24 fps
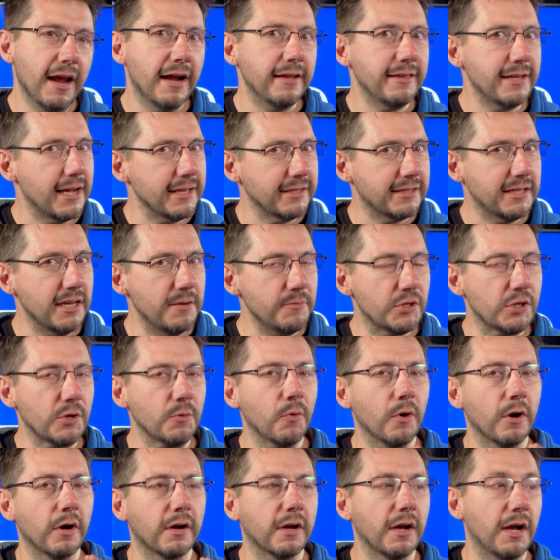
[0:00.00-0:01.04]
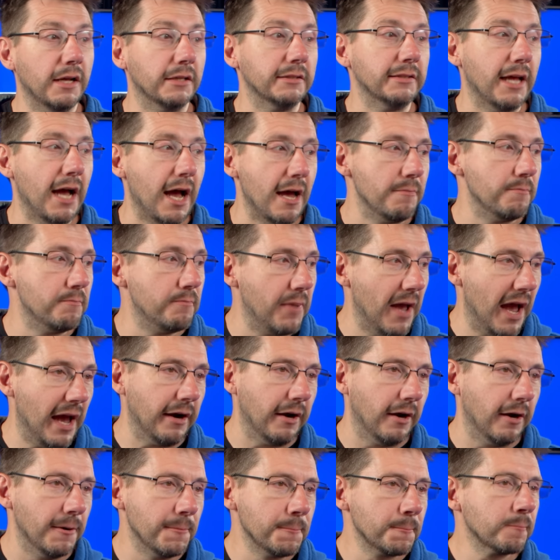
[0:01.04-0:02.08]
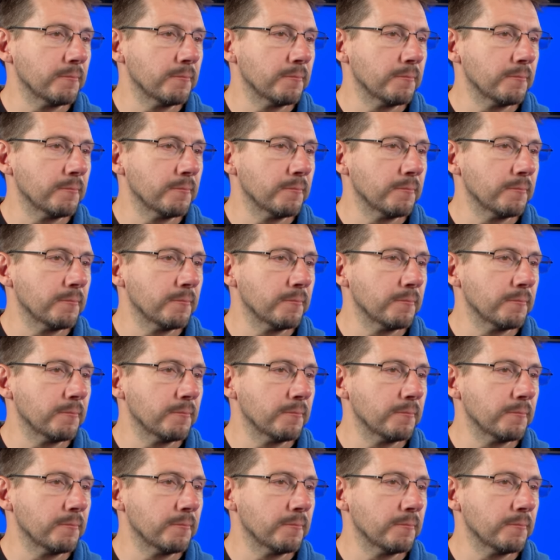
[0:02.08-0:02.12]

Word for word: And that seemed to work a lot better.